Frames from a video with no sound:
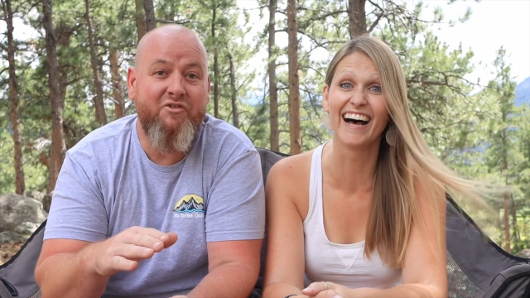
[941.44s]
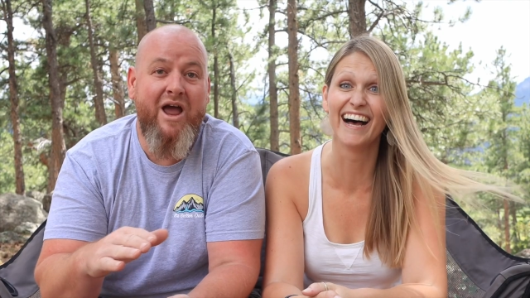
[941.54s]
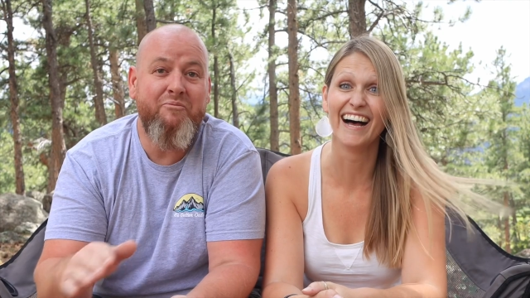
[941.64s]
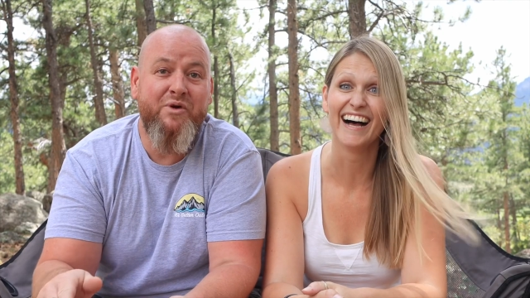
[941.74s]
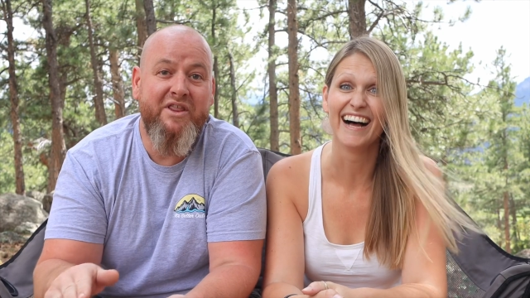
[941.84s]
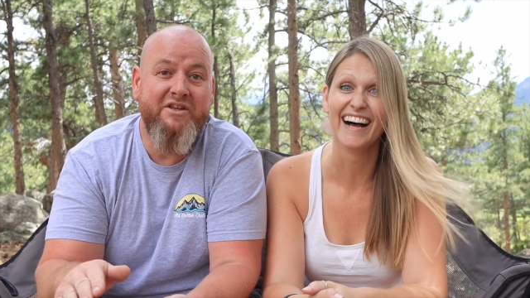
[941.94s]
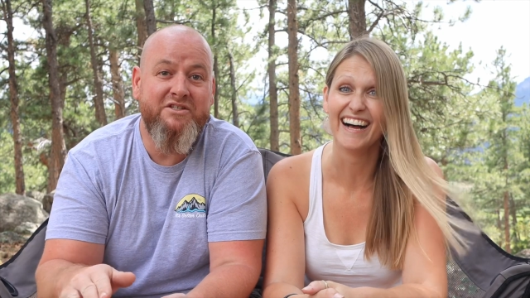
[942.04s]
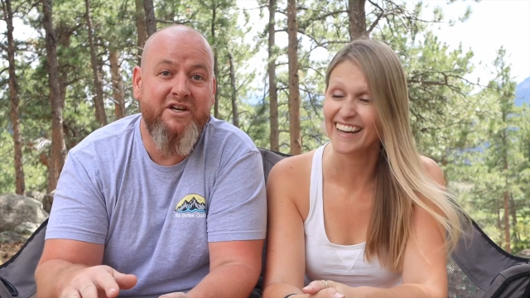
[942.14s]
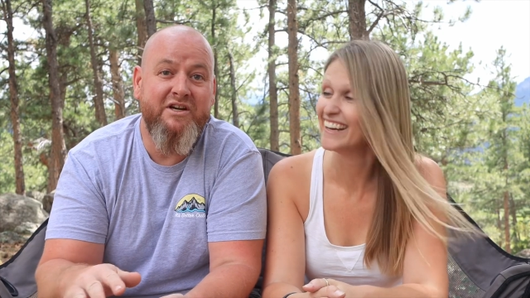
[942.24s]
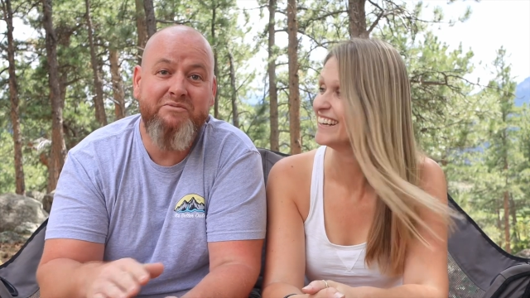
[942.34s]
Speaker 1: grabbed one of the
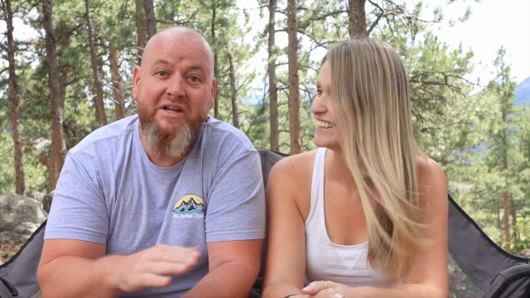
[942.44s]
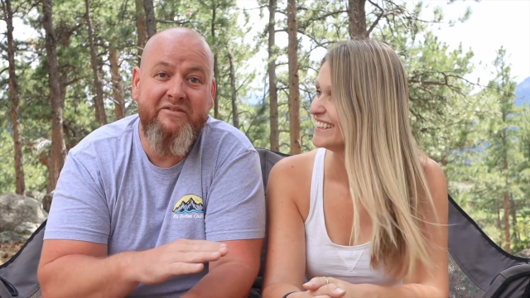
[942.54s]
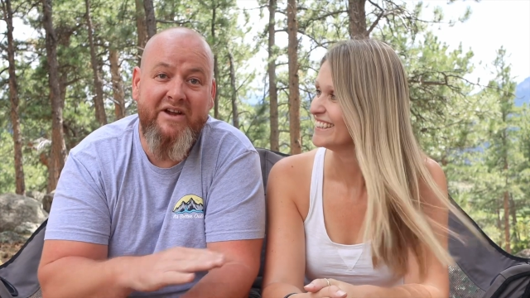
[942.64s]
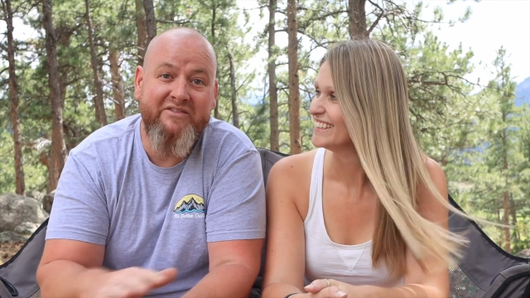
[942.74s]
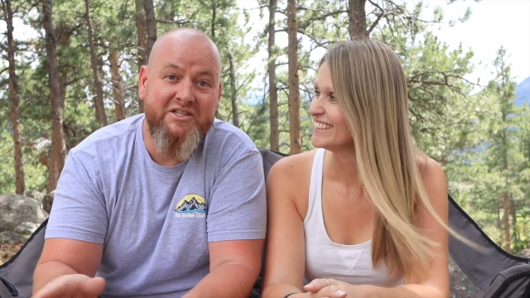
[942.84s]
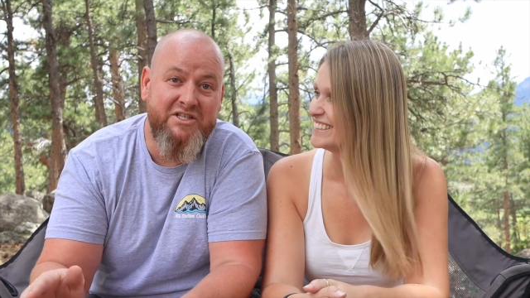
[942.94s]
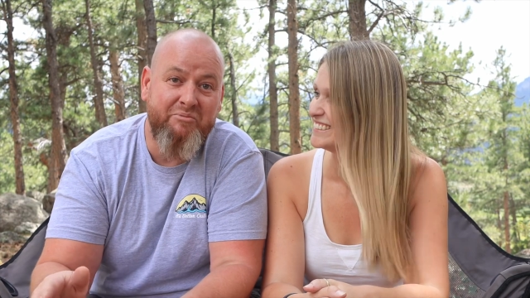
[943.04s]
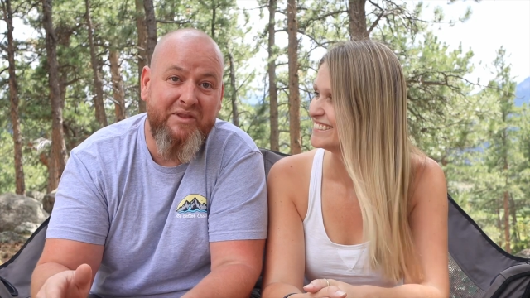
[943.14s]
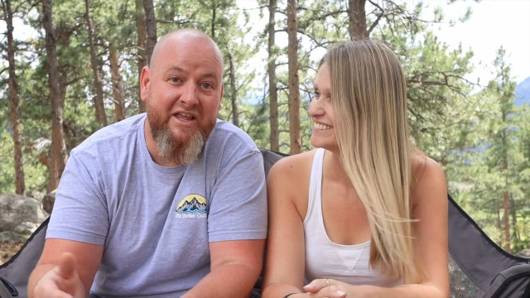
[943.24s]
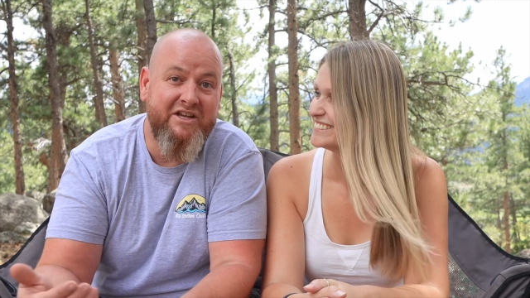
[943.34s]
shirts. We didn't even have to
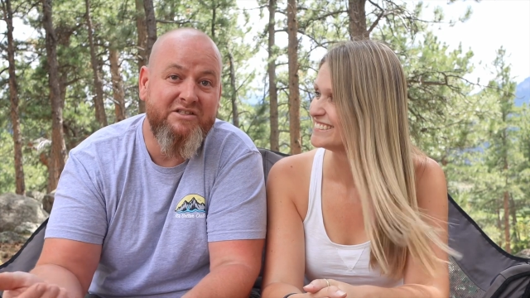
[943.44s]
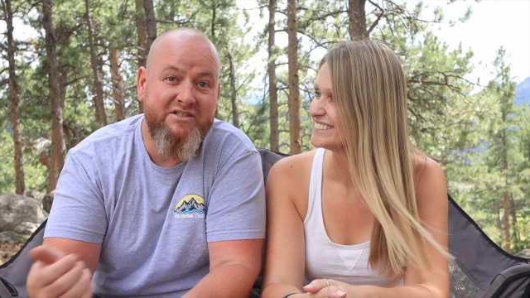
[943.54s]
ship it. They just